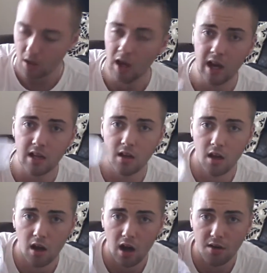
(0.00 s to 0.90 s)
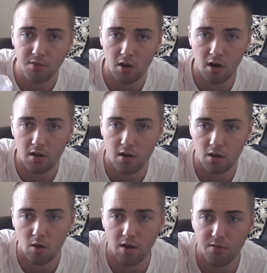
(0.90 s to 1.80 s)
And I've got
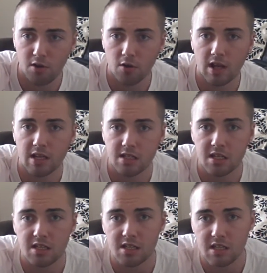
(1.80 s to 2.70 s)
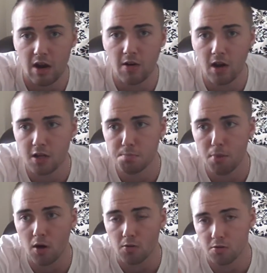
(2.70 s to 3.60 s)
quite a few of these. These are sterilised
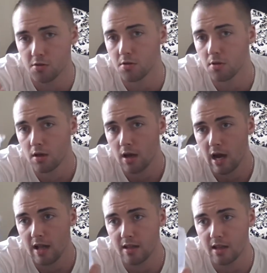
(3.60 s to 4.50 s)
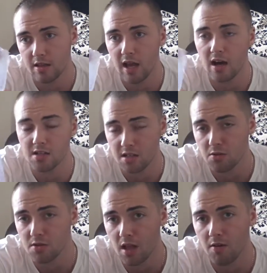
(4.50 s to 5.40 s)
bottles, and they are
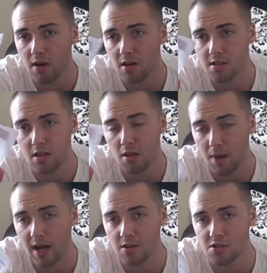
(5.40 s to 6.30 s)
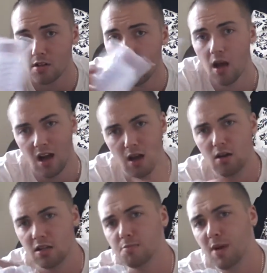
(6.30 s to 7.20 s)
still sterilised in the packaging. And
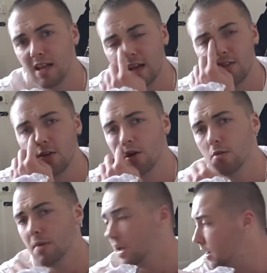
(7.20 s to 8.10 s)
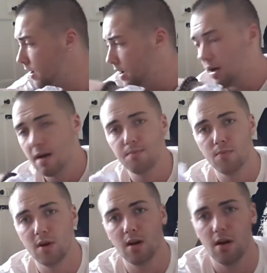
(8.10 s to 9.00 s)
I'll explain that to you in a minute
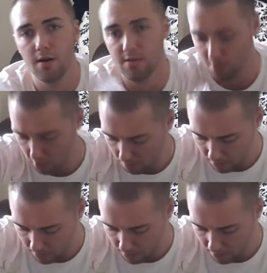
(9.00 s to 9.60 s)
when I go into my